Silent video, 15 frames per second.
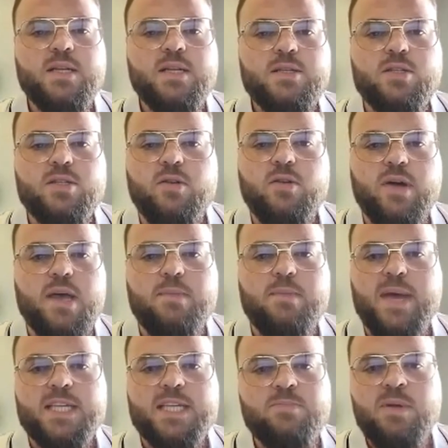So it
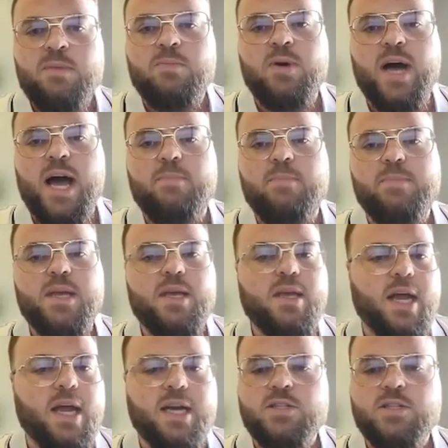makes people
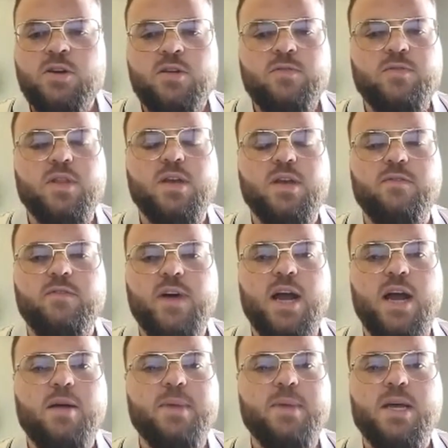happy and it's good for the
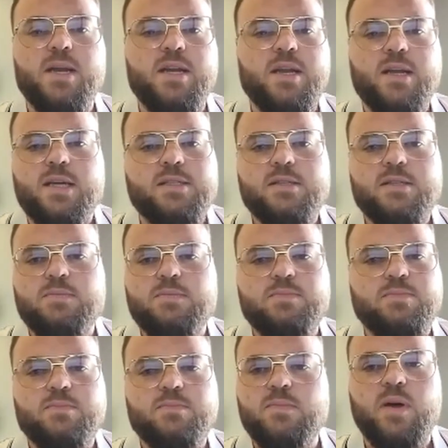environment. It's
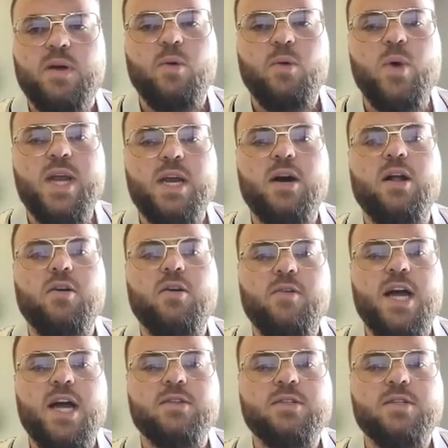a win all
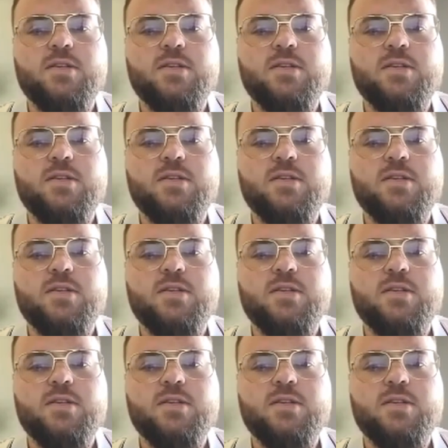around.